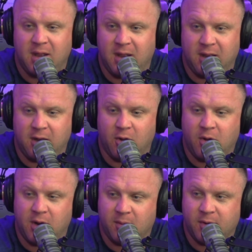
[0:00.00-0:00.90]
You
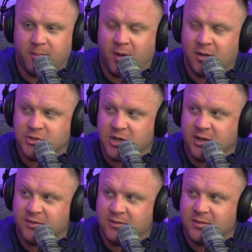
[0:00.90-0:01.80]
know, and I'm going to
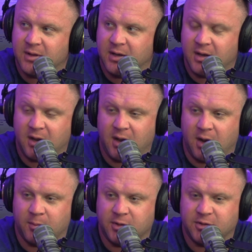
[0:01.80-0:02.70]
apologize and
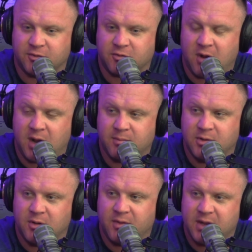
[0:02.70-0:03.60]
I'm going to describe,
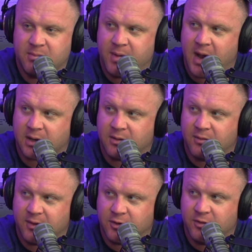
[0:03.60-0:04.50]
you know, the impact
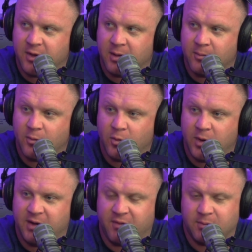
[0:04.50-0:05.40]
to them.
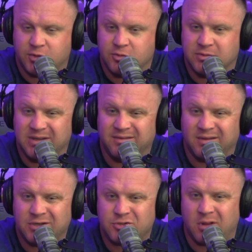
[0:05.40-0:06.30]
If I'm too
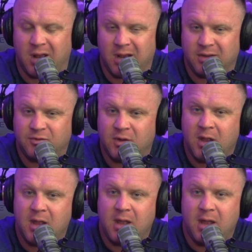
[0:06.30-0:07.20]
decentralized
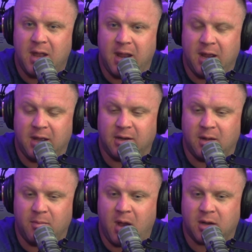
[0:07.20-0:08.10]
and
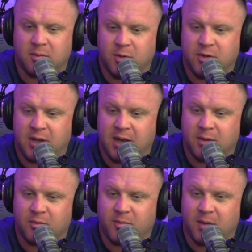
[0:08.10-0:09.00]
I'm not
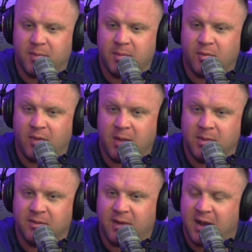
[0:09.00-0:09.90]
communicating with my people, that
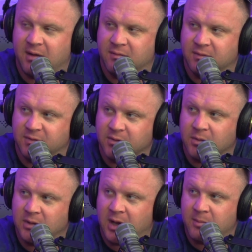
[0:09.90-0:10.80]
means I have
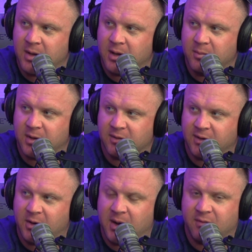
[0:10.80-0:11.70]
zero alignment. And because
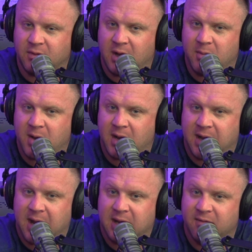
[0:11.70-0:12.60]
I don't have alignment, I
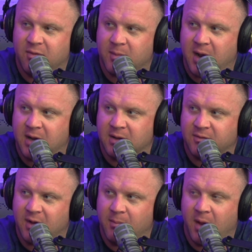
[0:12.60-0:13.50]
can't give them
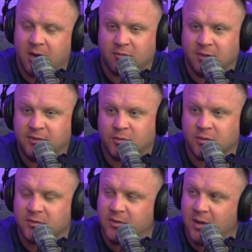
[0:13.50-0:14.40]
guidance. I'm not a resource.